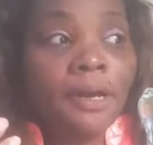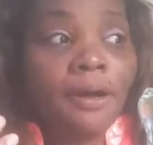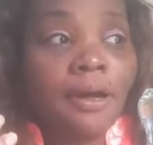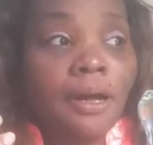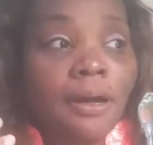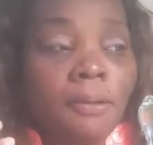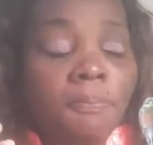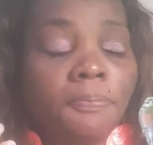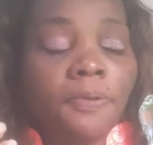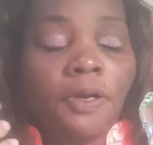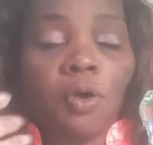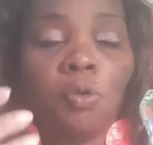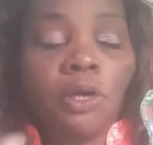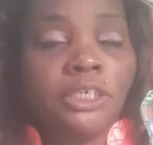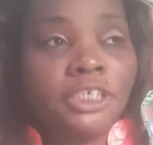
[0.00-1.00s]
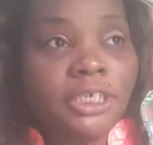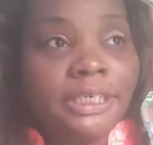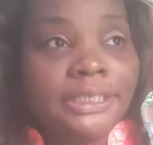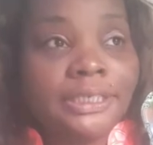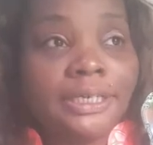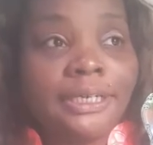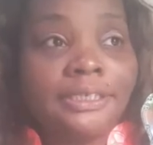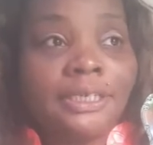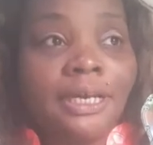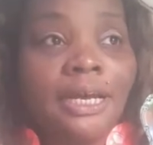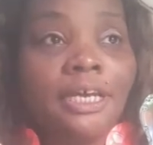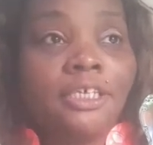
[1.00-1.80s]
knowing Jesus,